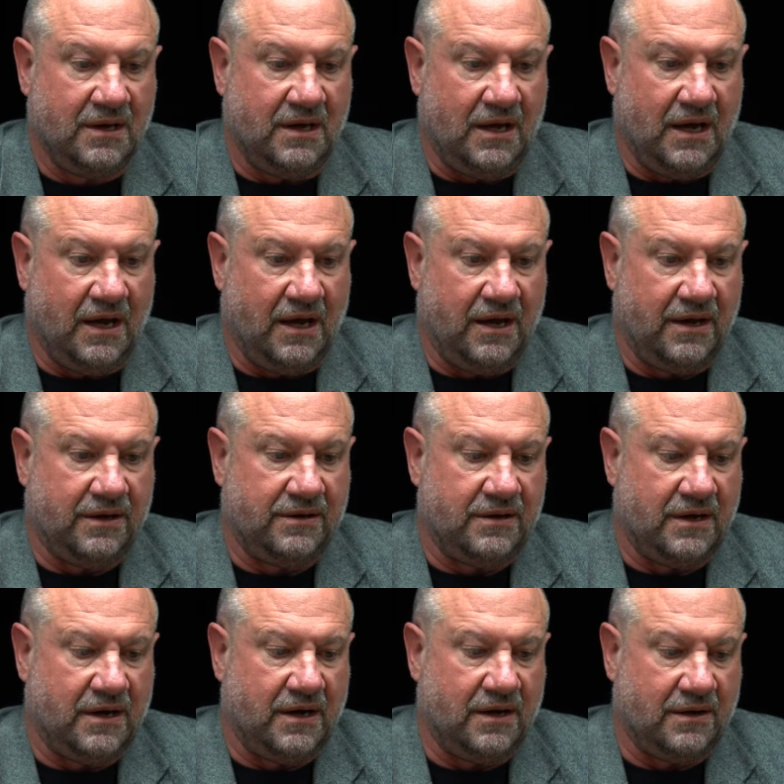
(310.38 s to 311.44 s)
And
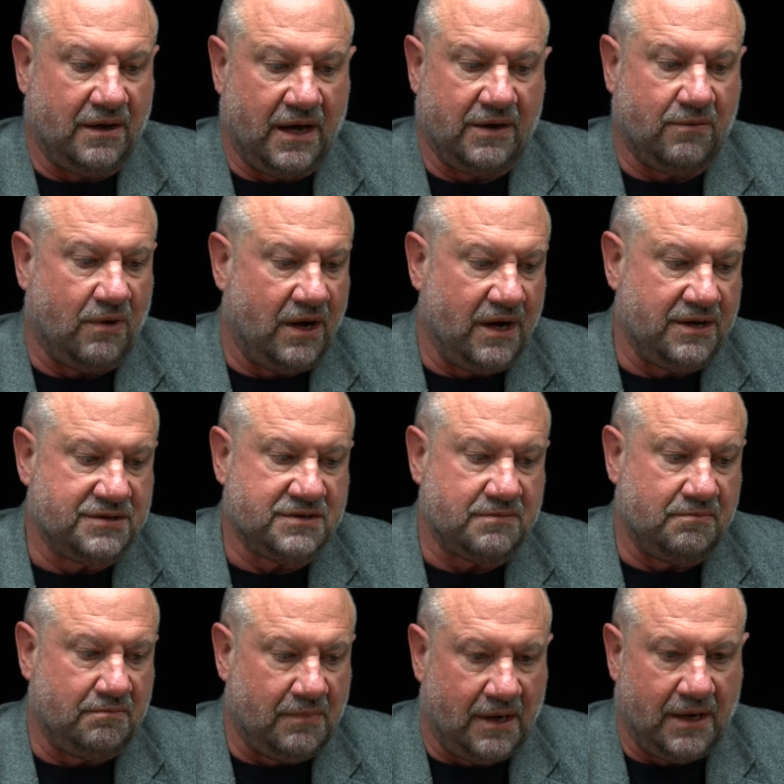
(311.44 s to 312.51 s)
likewise,
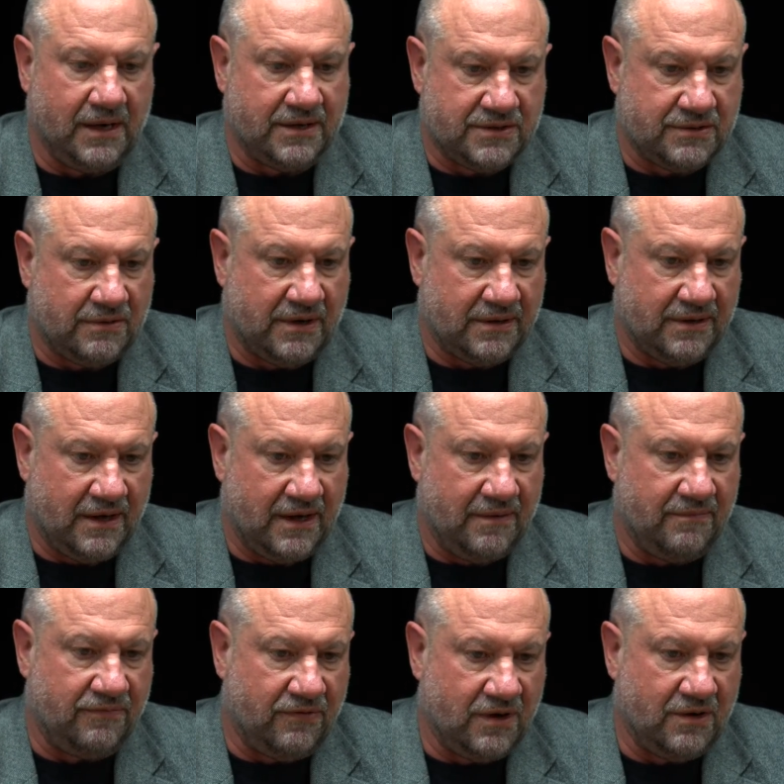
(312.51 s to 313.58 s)
monitoring
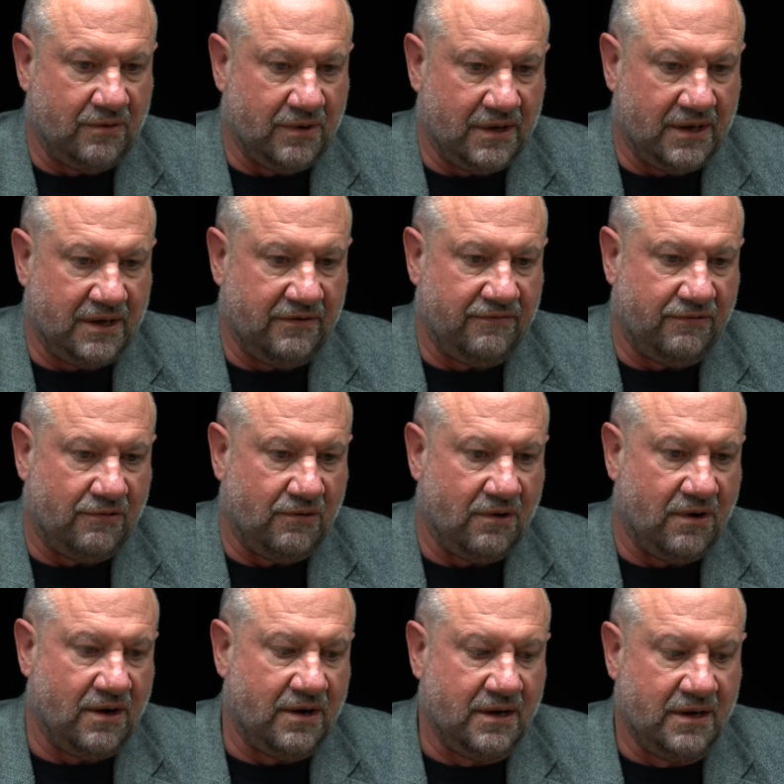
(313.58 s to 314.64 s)
them frequently
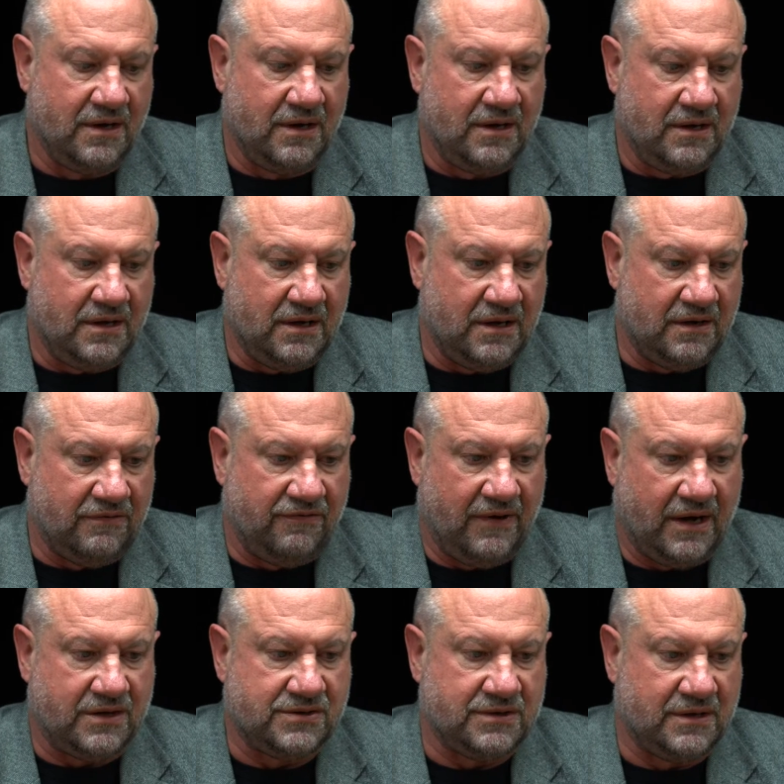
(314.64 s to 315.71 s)
for
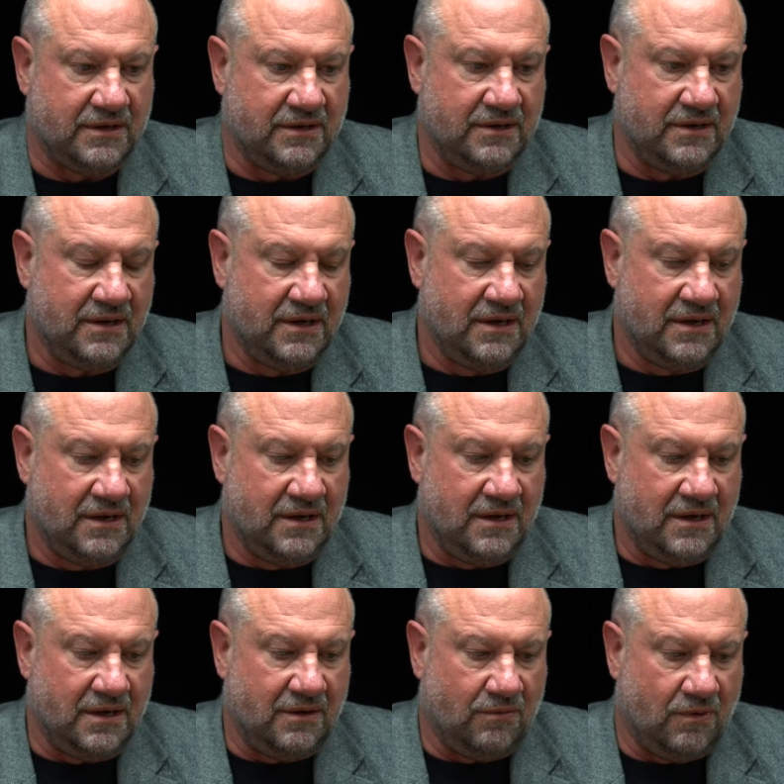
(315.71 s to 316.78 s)
infection
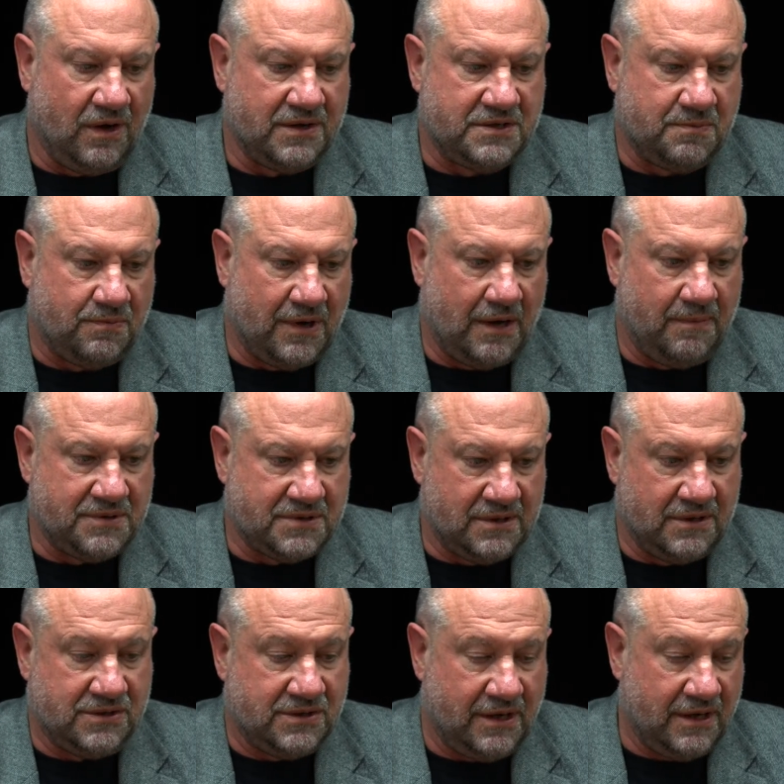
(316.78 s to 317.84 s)
once PrEP is
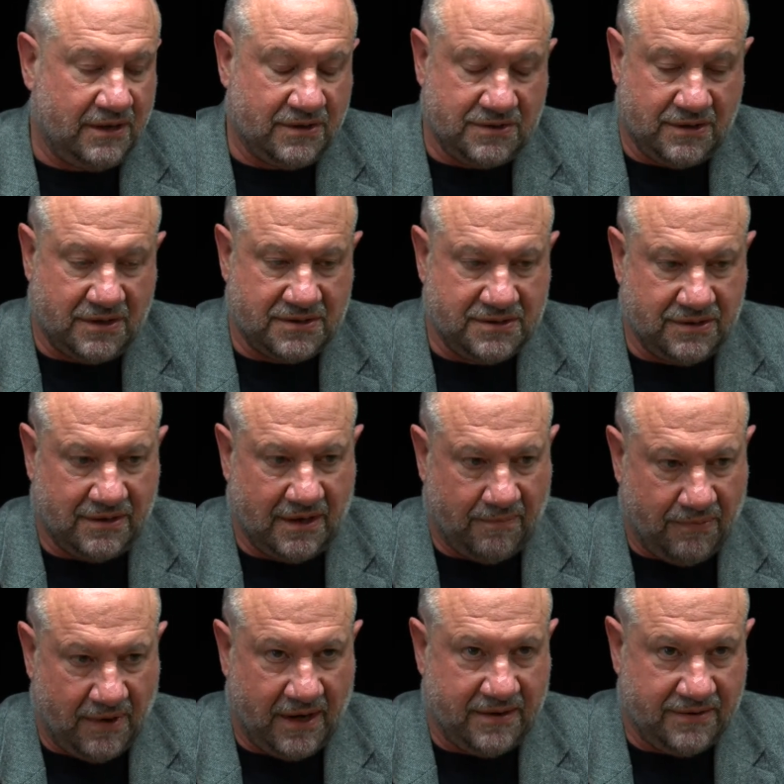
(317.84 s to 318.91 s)
initiated, because you can still get
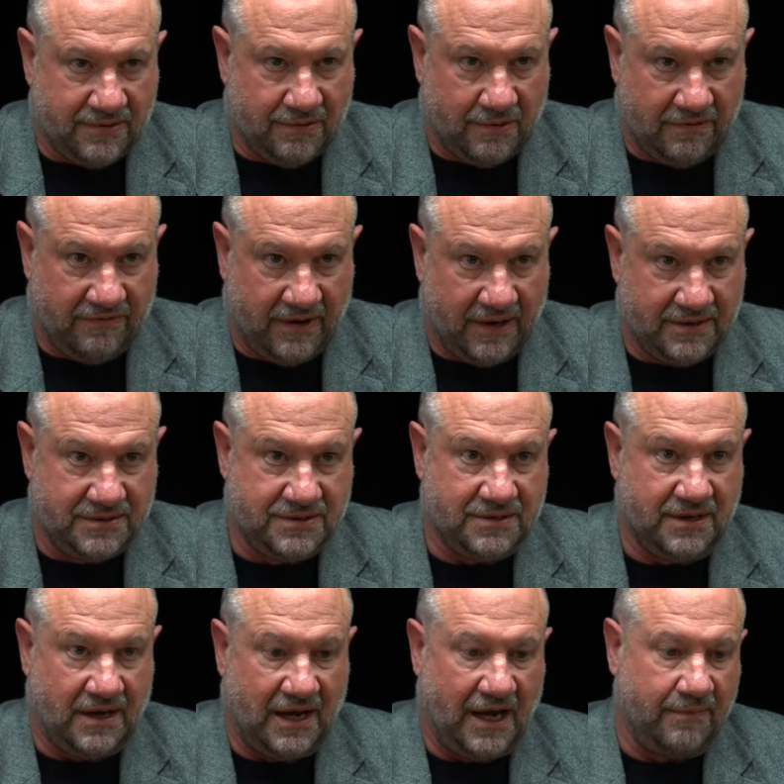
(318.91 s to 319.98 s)
breakthrough events
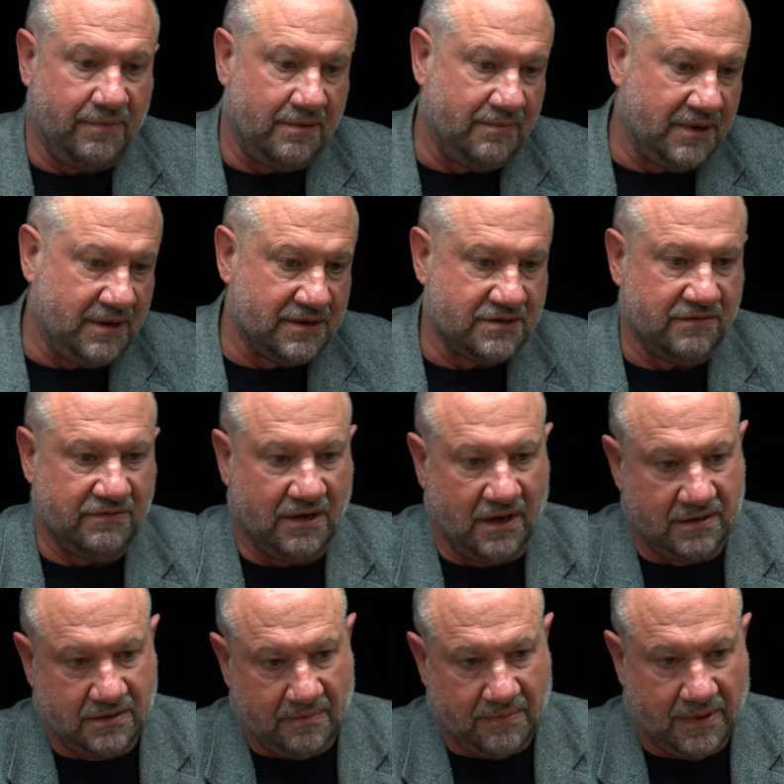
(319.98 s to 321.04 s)
that happen because of
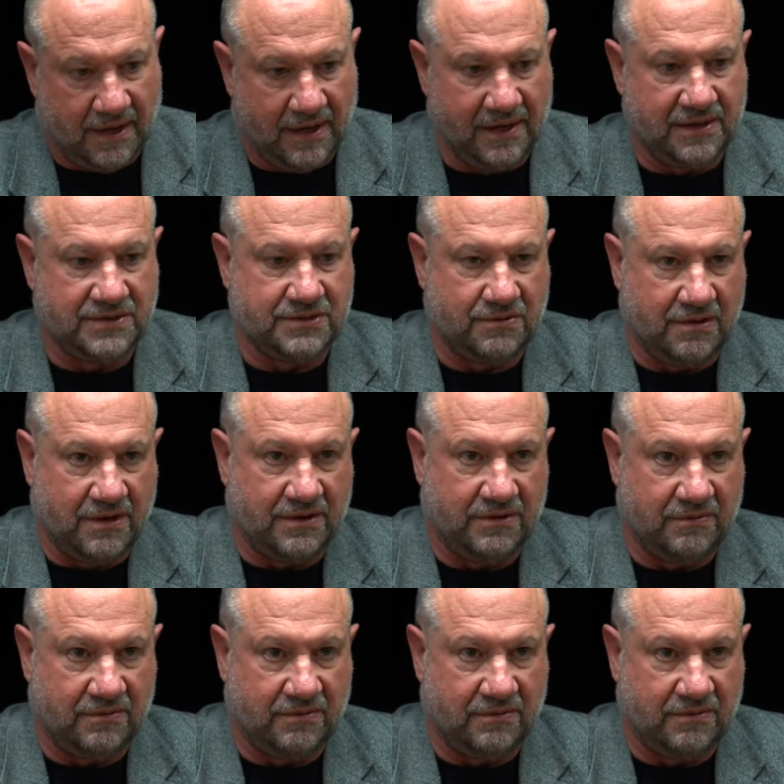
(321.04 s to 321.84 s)
non-compliance or other